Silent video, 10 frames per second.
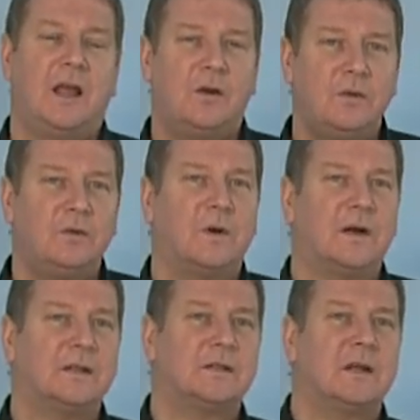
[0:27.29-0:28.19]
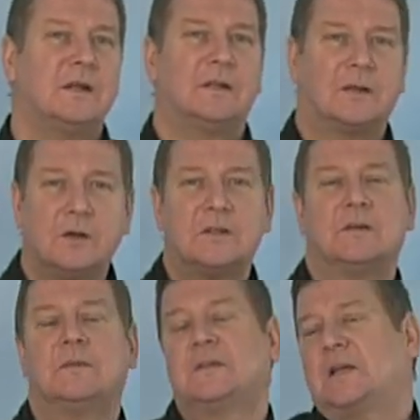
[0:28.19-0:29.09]
In other words, the
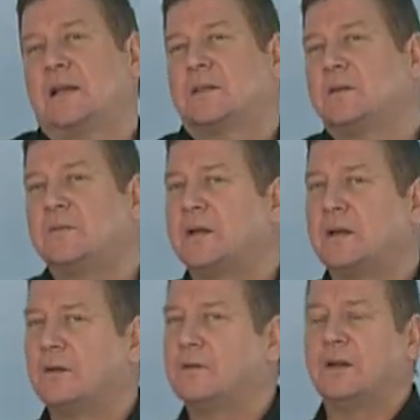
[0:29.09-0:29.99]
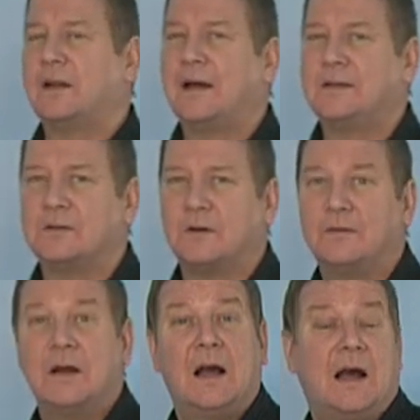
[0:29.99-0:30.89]
customer saying something along the lines
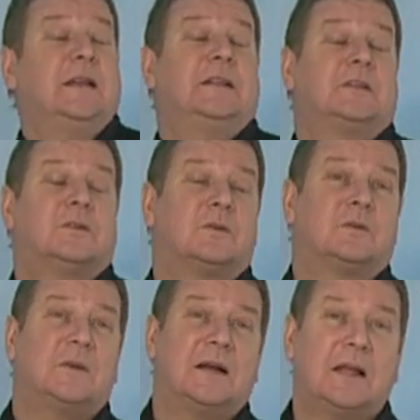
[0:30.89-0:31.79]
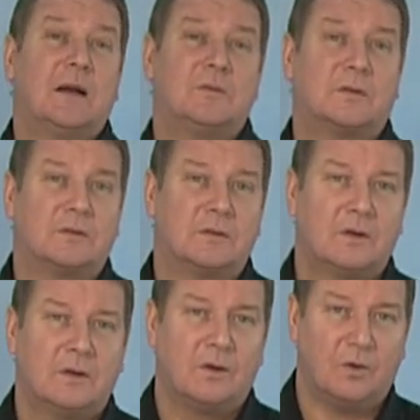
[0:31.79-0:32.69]
of, I need to talk to my accountant.
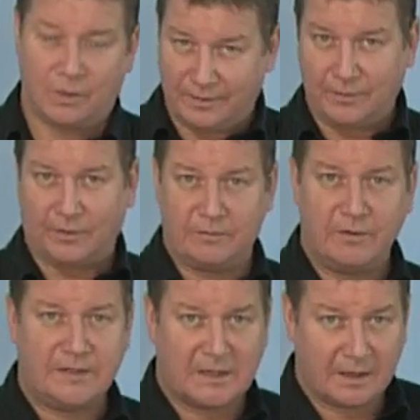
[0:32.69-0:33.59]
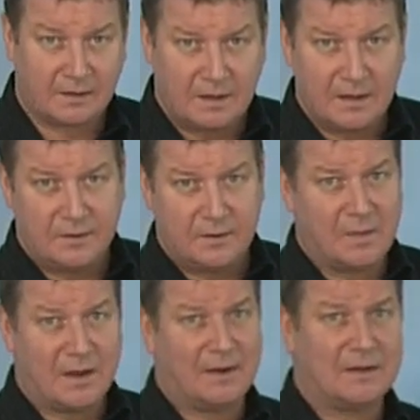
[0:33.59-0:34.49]
Or if you're in retail, you
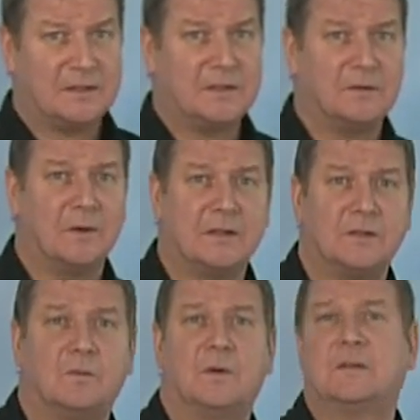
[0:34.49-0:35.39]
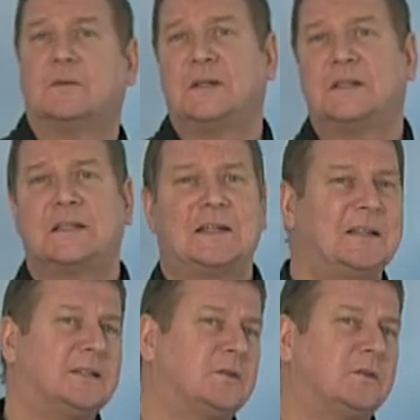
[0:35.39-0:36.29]
may have had a situation where somebody says, I
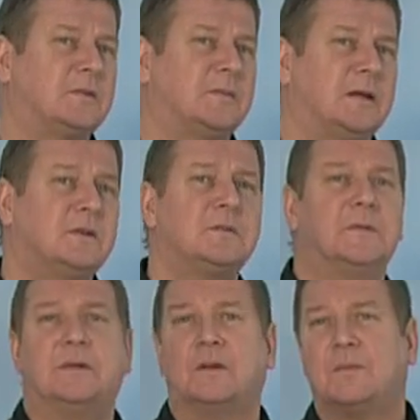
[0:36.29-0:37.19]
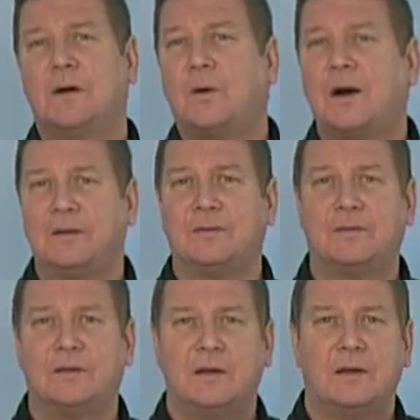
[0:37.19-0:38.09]
need to talk to my husband or my wife.